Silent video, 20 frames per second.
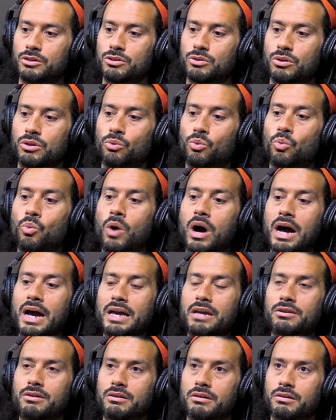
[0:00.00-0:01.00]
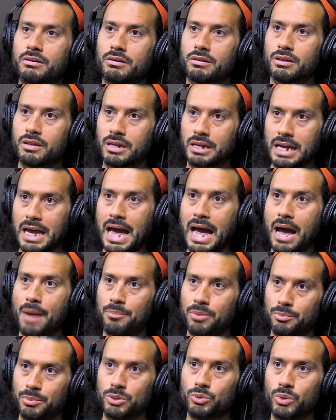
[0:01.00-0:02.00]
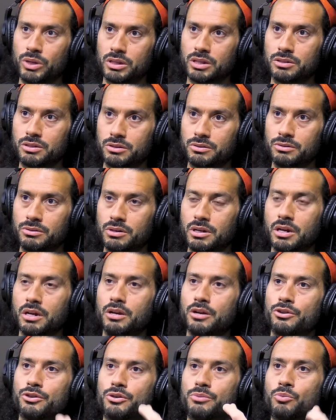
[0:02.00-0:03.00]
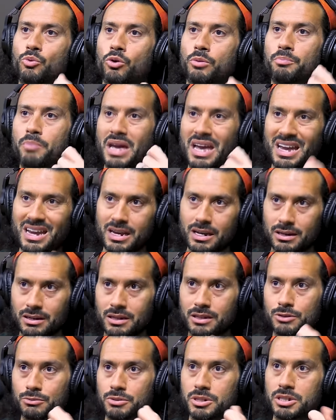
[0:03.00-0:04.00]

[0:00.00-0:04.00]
So the wider the gap between the two, the more pain is